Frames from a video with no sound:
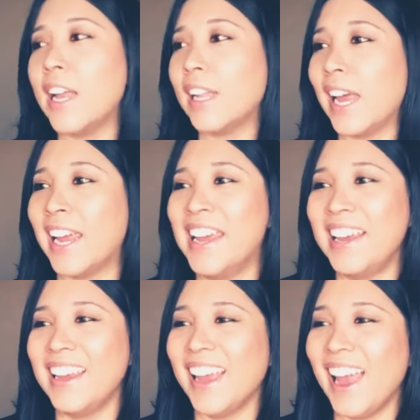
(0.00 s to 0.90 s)
And
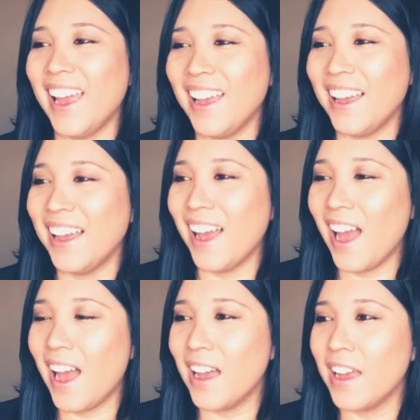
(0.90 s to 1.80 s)
like
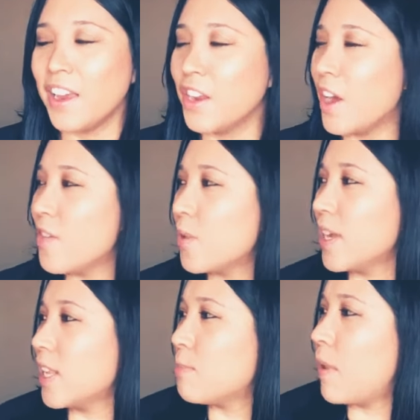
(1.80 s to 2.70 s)
you know, everyone
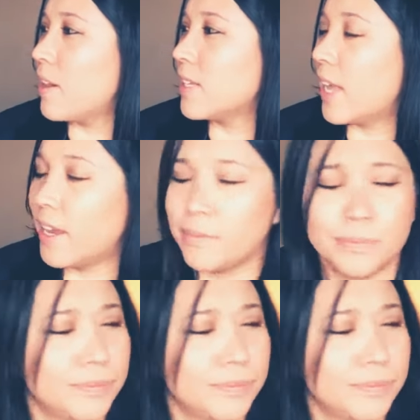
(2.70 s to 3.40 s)
at the bar is like,